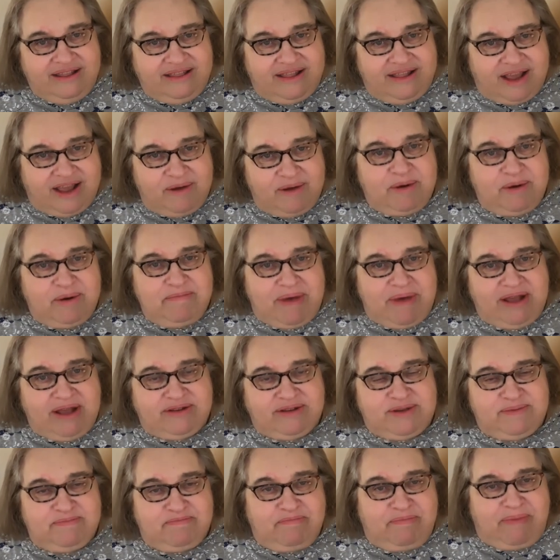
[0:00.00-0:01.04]
like i'm going to
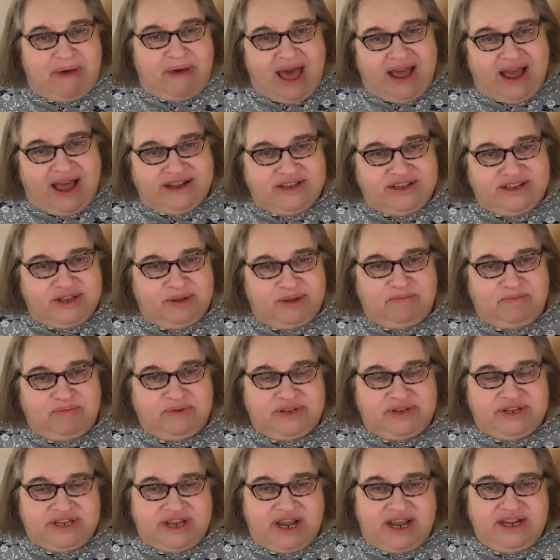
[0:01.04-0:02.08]
bounce back to the
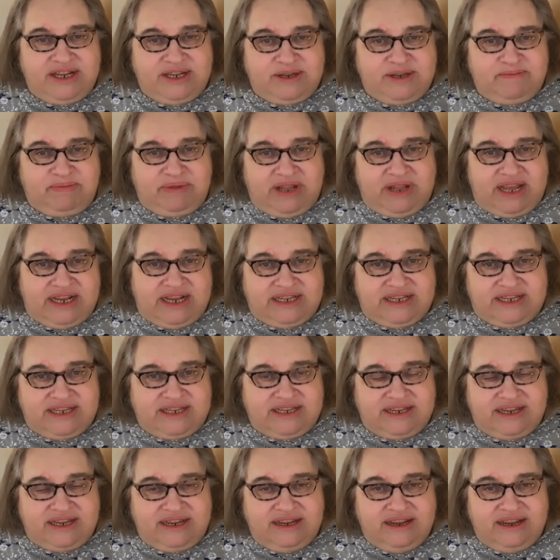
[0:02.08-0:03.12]
precise
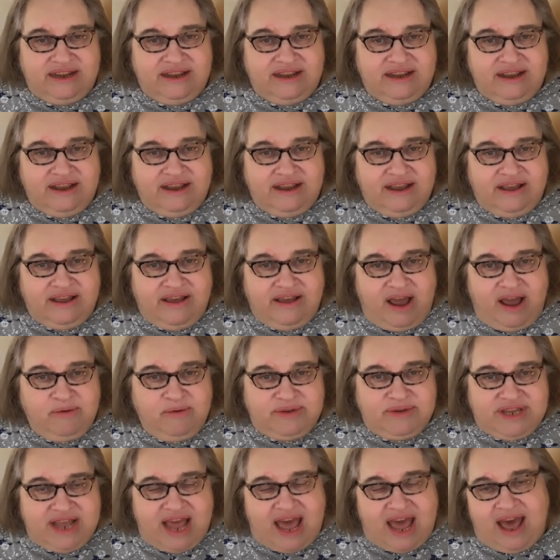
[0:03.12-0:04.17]
place I
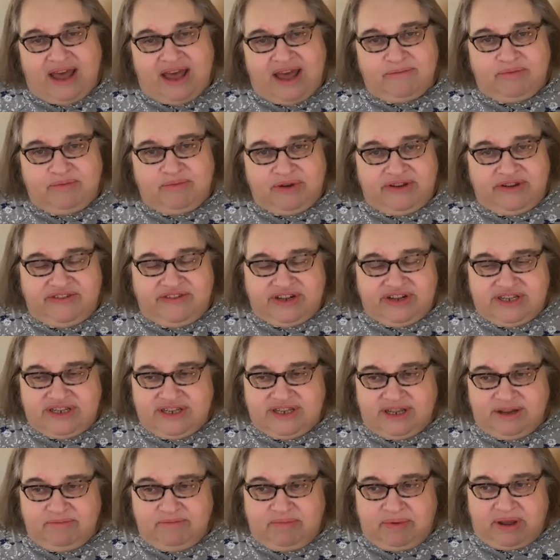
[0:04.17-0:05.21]
was at
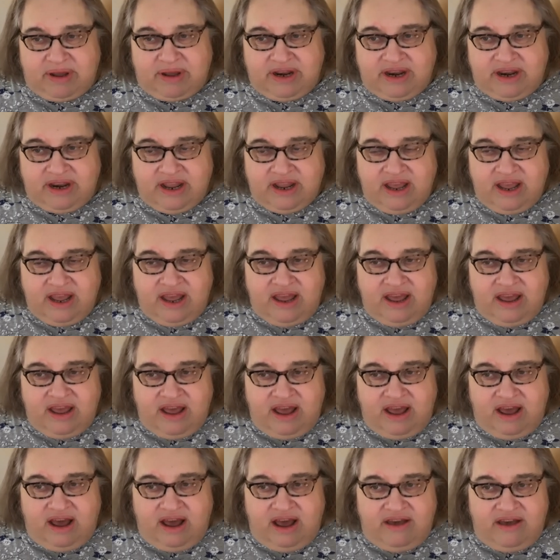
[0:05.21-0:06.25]
previously, but
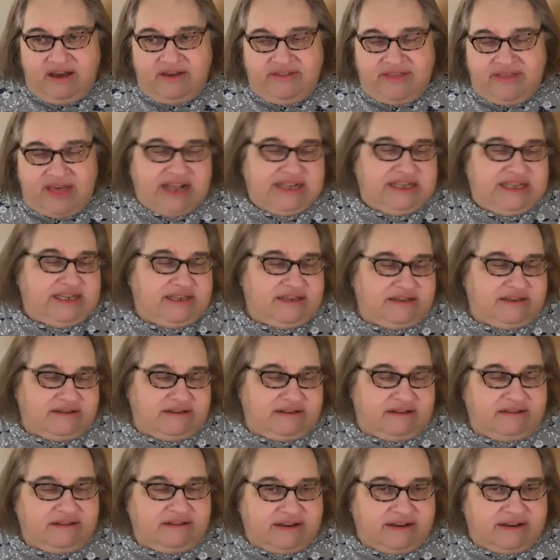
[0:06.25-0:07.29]
uh, that's
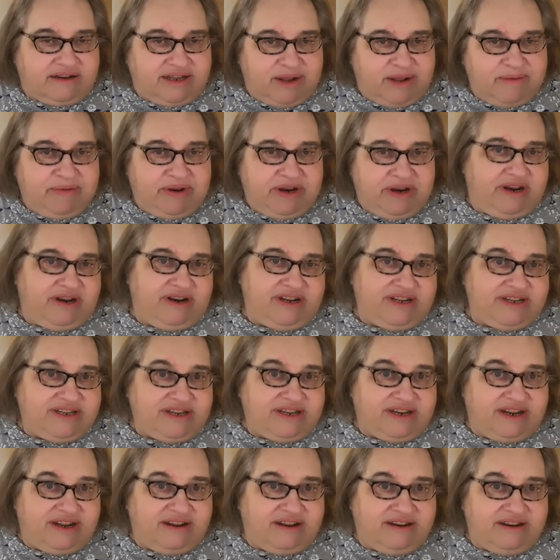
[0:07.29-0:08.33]
a little limited,
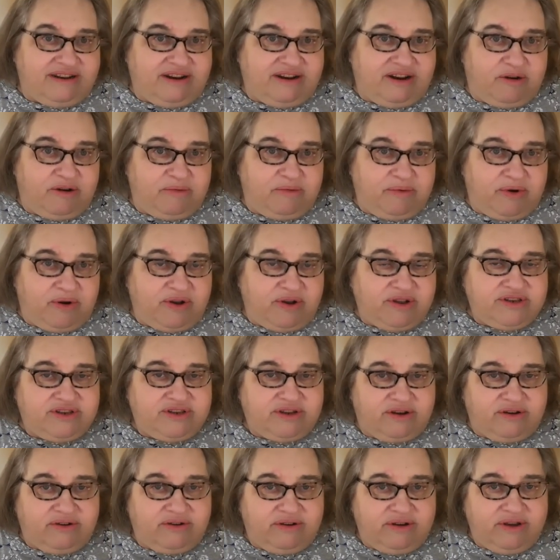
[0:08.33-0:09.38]
isn't it? You know, we
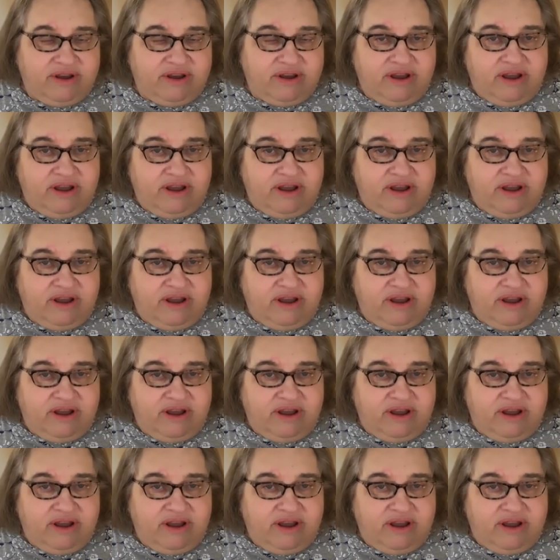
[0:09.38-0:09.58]
also